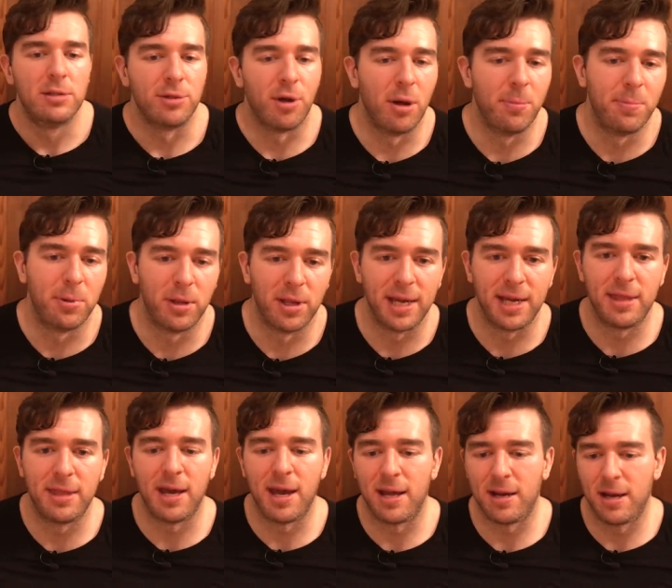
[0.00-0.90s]
So I'll play
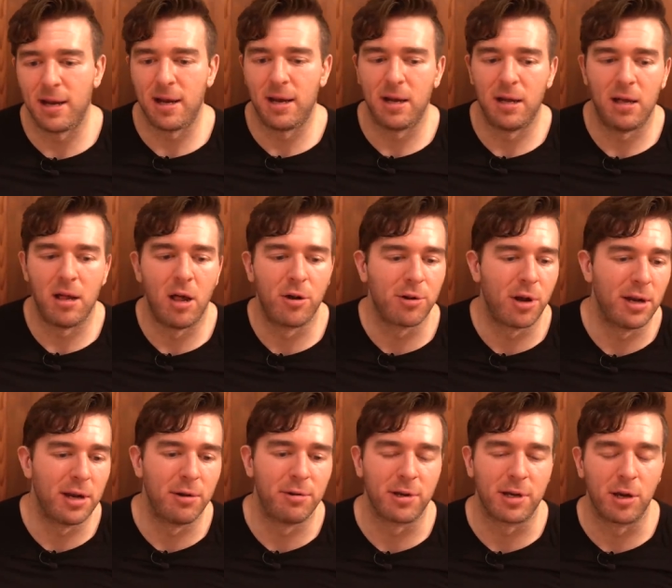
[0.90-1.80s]
that, uh, I'll
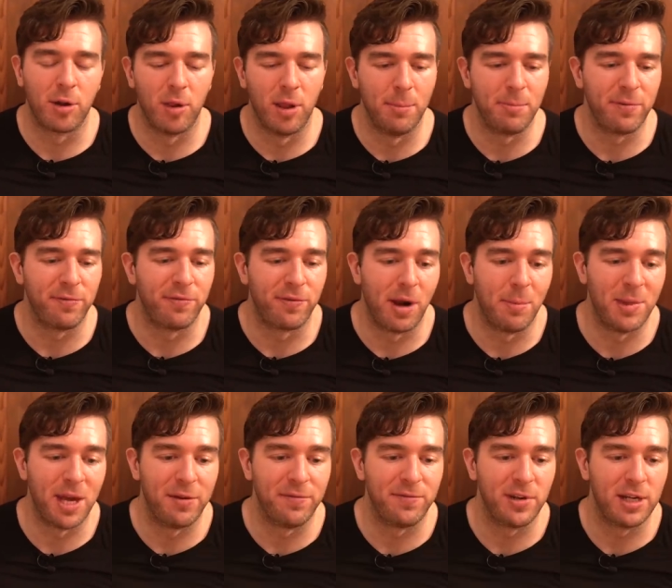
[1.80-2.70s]
cut out a clip from
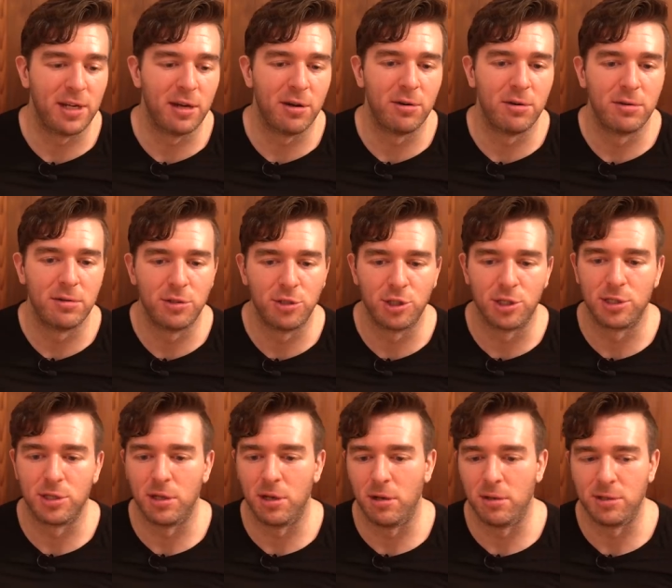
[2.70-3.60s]
that video
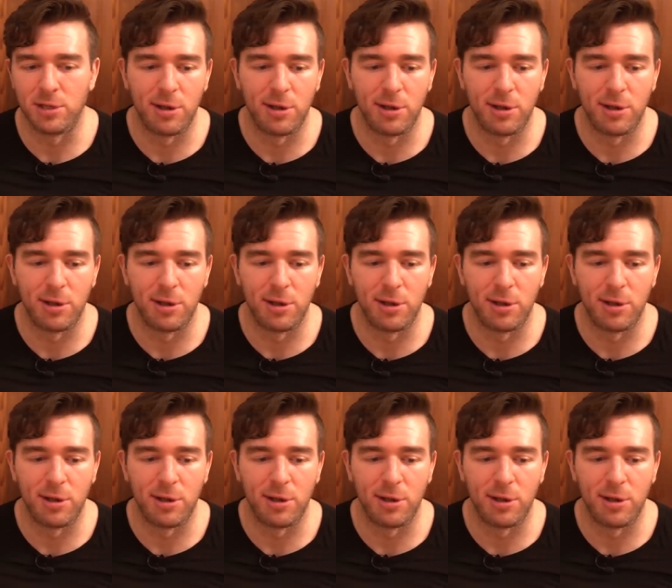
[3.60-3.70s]
just so you,